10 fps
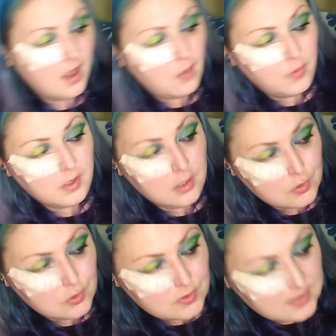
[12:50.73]
We're going to
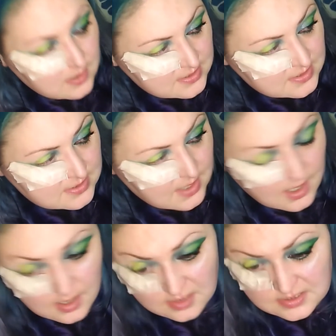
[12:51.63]
use this
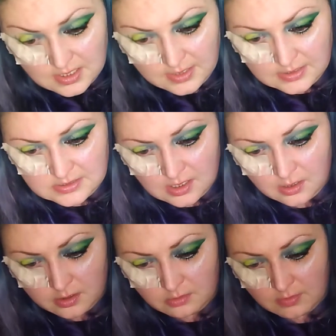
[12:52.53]
slightly
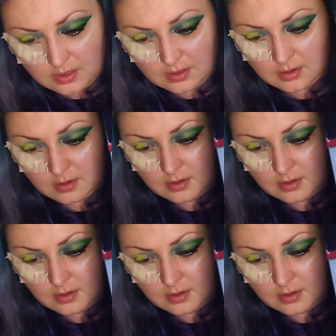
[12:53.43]
darker green